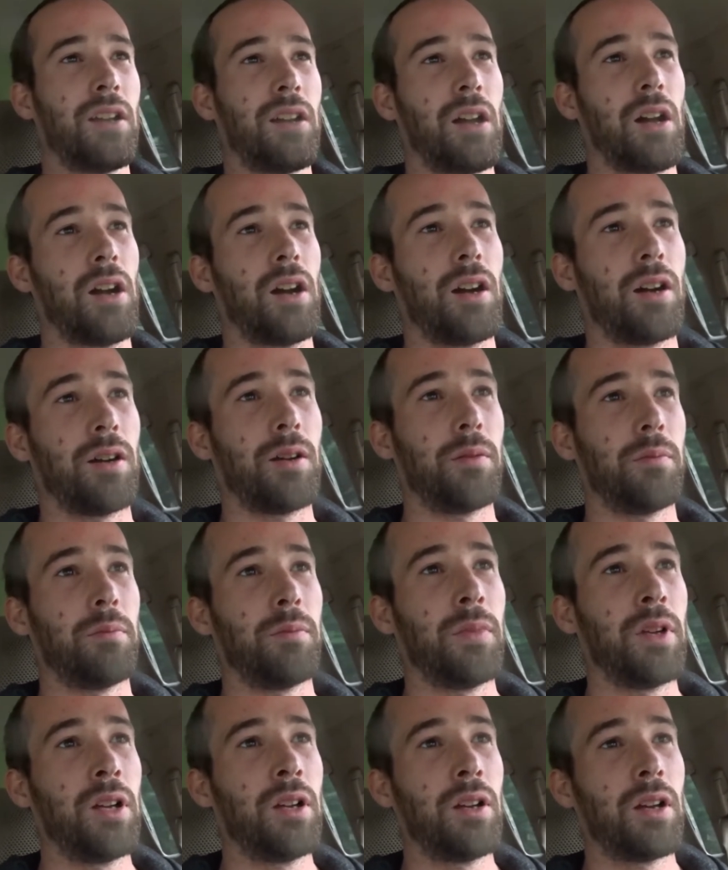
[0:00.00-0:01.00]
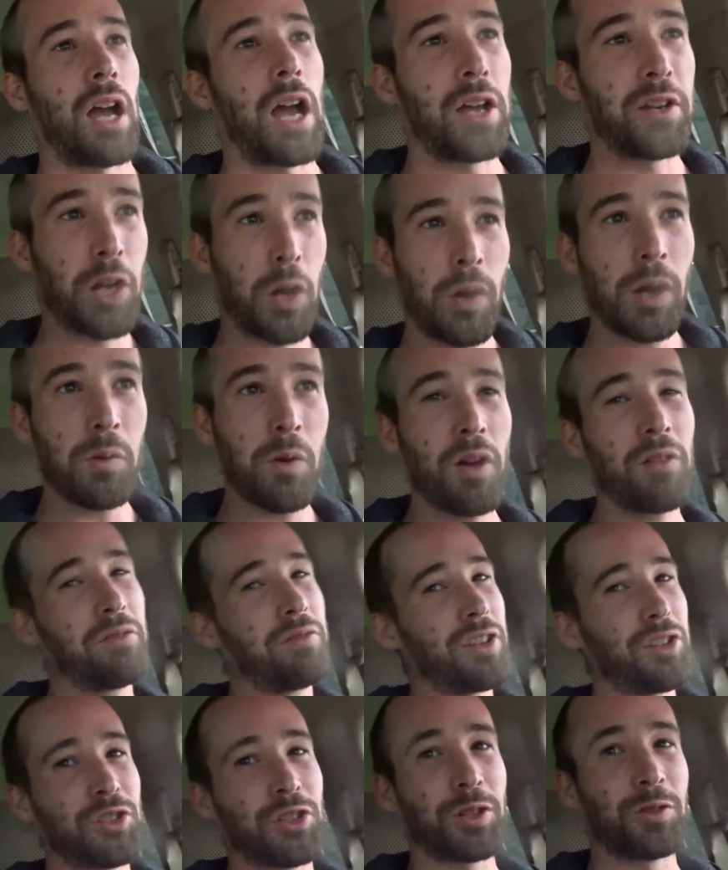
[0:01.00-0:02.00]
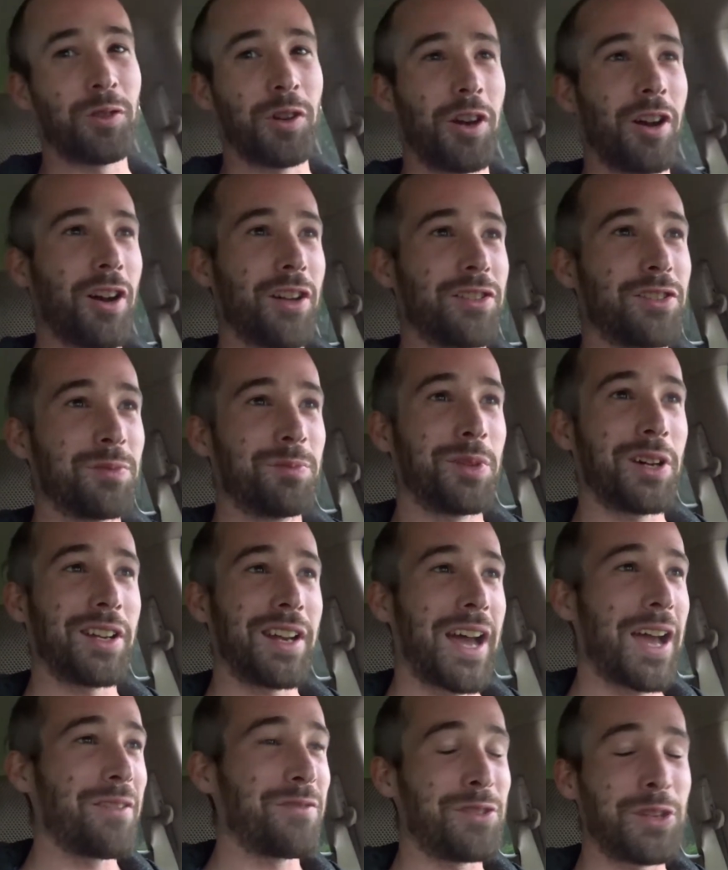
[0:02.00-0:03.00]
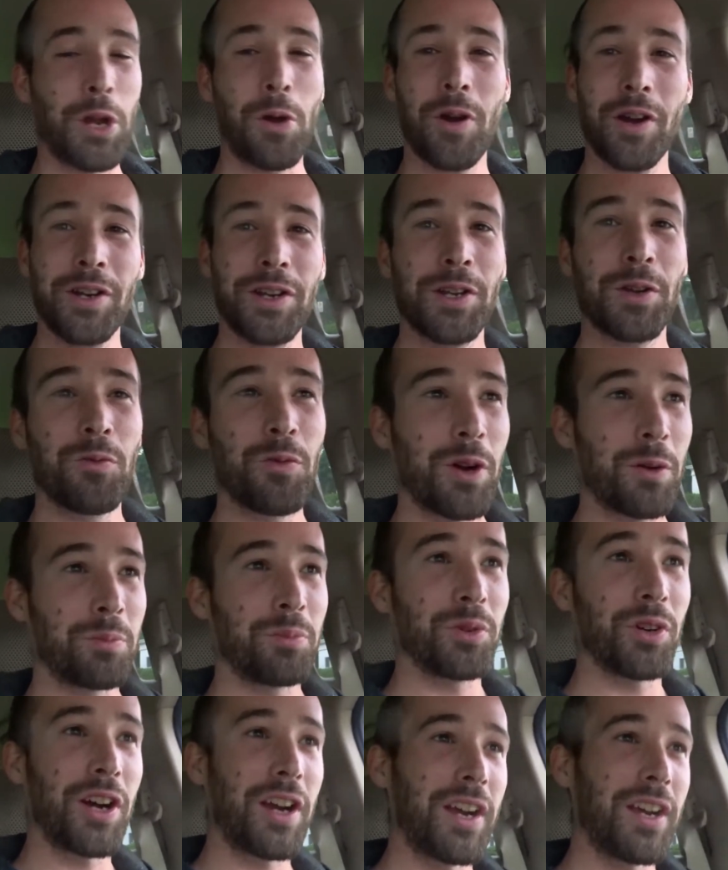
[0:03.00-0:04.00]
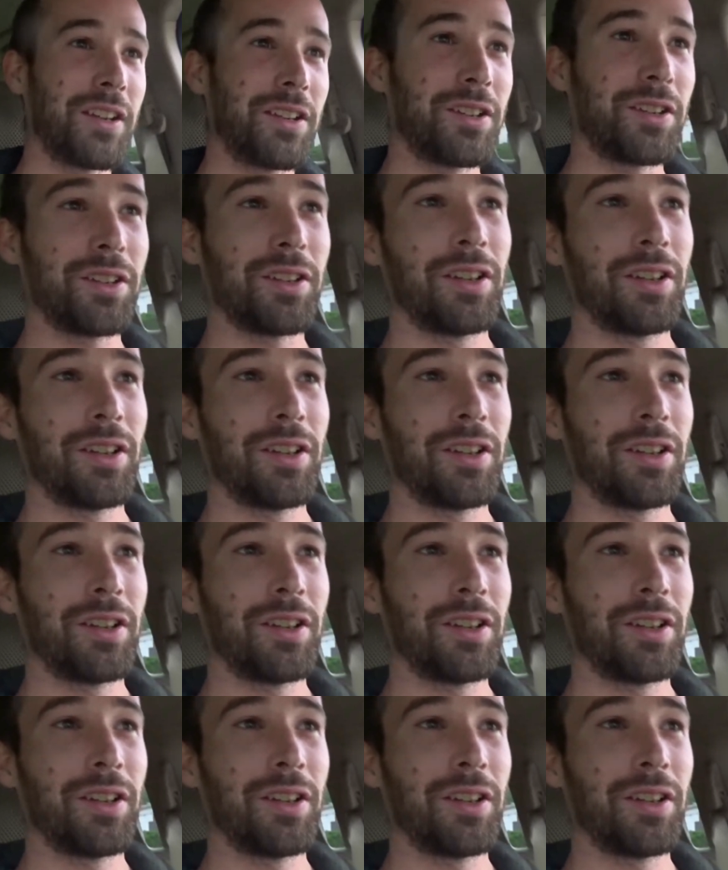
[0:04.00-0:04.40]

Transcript: Um, I know I want fishing rods, but I have no idea what brand